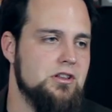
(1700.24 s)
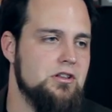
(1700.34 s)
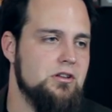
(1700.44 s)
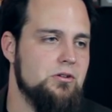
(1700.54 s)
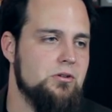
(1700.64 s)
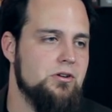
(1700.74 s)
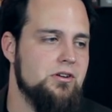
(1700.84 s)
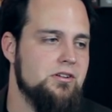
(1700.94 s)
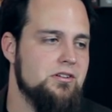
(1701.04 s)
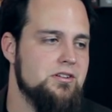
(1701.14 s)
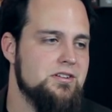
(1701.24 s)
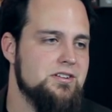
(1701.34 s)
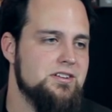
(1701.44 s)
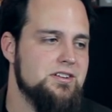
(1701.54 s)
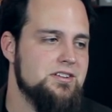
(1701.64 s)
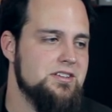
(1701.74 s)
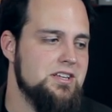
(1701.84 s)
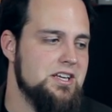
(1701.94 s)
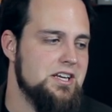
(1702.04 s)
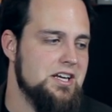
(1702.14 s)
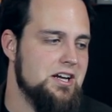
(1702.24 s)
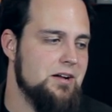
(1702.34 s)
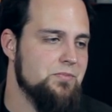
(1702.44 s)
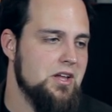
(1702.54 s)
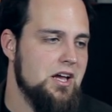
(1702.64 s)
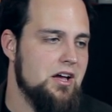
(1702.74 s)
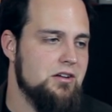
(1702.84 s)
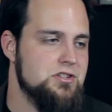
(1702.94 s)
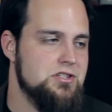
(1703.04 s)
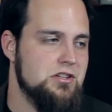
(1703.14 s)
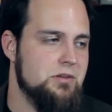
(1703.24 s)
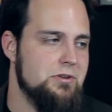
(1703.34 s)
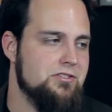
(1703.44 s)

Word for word: lord. Yeah. Yeah. Uh, just a little bit of